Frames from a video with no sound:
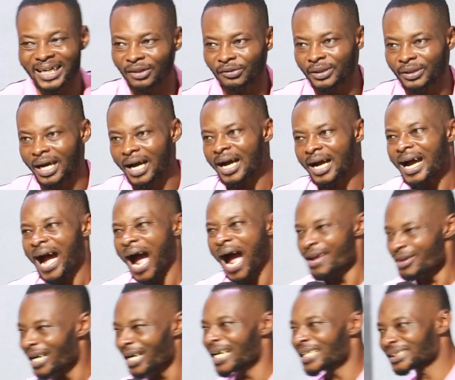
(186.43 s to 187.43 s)
Hallelujah.
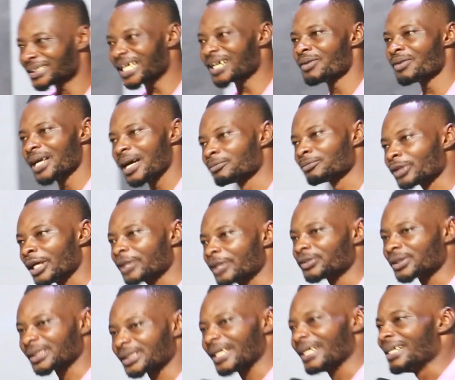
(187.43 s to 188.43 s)
Are you understanding what I'm
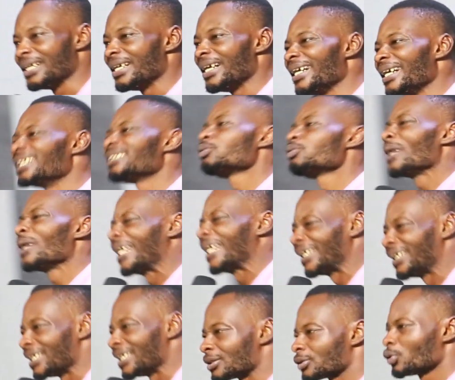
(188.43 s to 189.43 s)
trying to say? It is
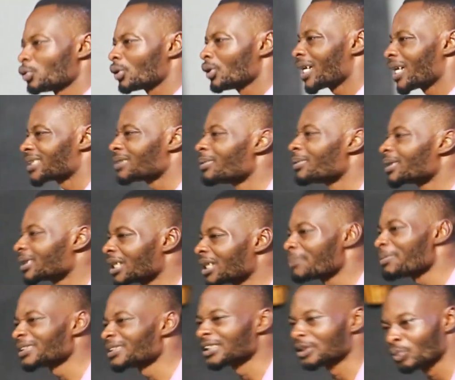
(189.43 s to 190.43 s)
wickedness. Look at someone,
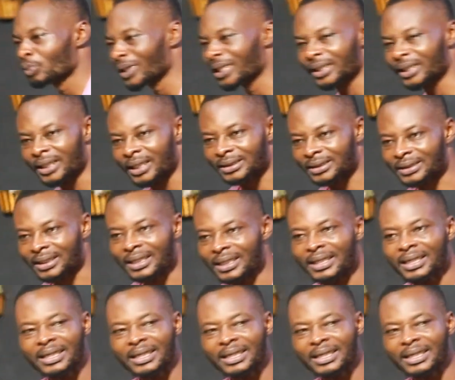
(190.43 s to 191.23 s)
tell person is wickedness.